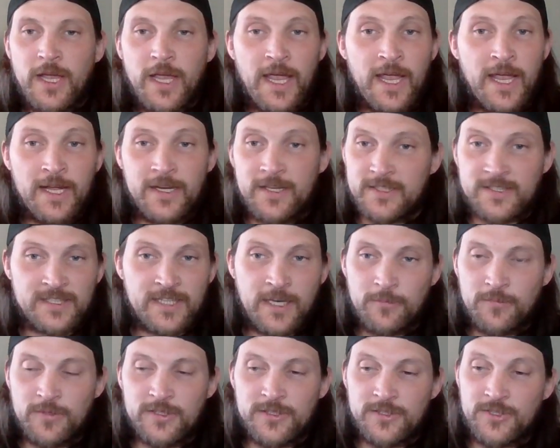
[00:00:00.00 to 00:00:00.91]
and
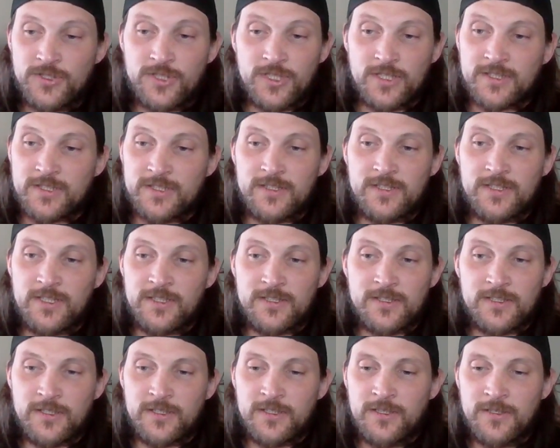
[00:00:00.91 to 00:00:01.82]
assembly is just as
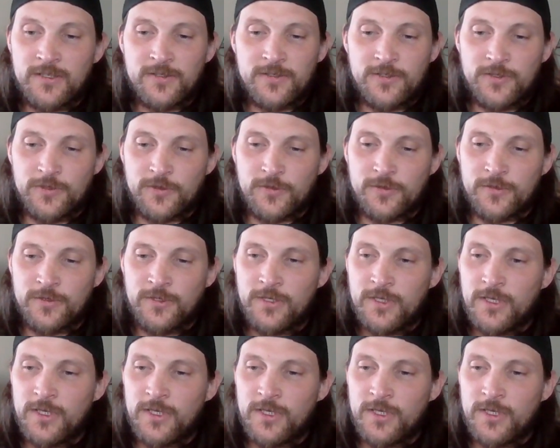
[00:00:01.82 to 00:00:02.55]
easy. You'll